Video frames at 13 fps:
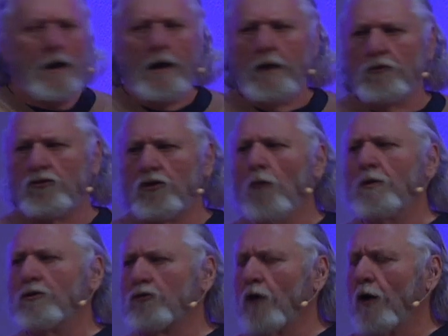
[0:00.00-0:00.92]
And so we
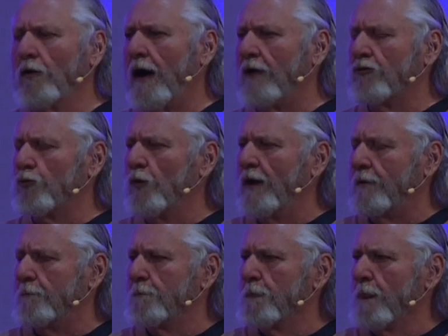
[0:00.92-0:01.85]
saw last week
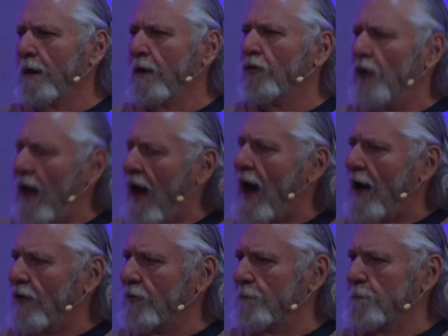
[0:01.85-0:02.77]

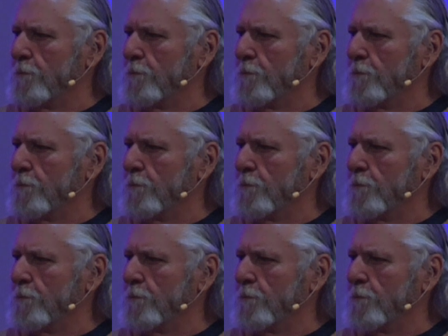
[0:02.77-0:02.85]
that